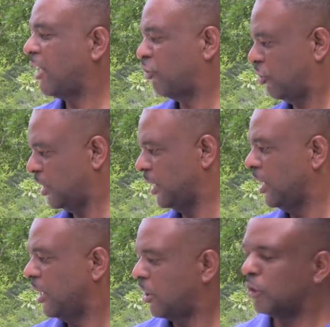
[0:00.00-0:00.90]
actually
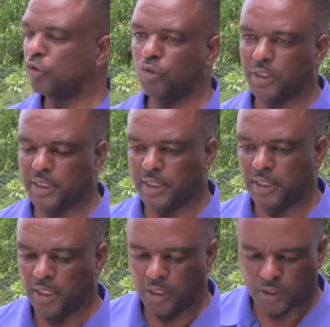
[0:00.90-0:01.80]
constructed.
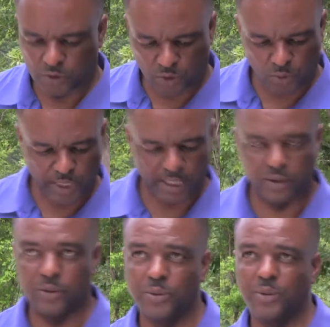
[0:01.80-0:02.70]
So we had
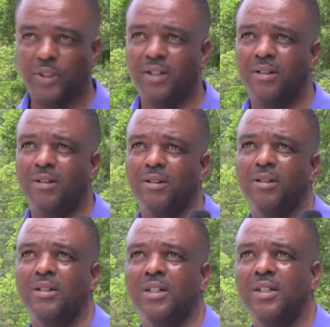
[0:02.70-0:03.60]
to
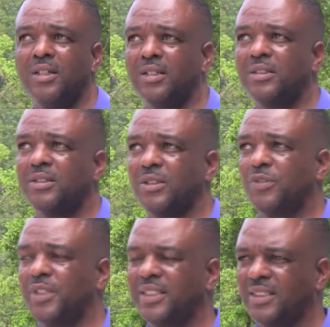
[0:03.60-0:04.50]
clear the
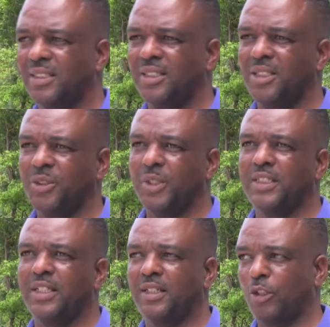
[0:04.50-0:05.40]
surface to
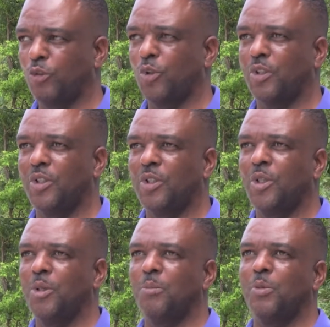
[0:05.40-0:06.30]
extend that road.
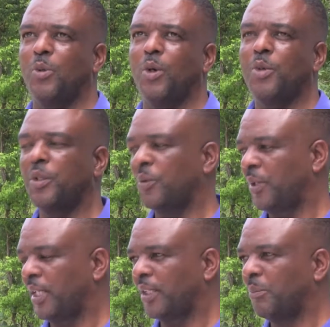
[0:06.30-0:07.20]
But what we're
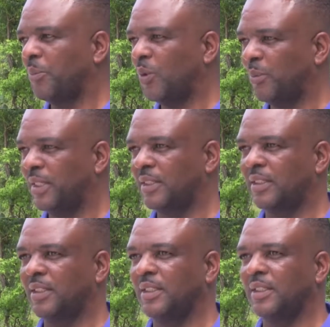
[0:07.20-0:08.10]
doing at the
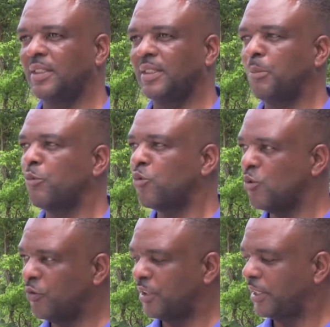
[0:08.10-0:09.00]
moment is
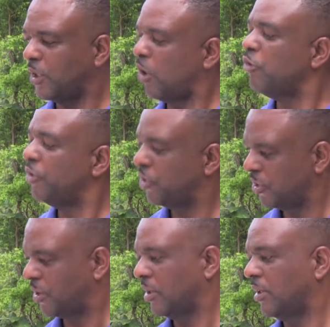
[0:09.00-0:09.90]
improving the
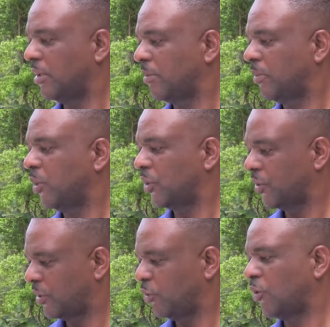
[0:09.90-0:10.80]
original
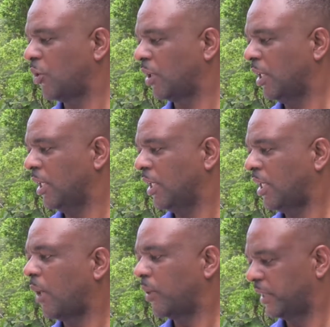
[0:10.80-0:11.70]
portion of the road
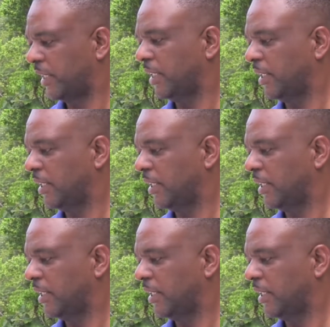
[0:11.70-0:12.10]
that was there.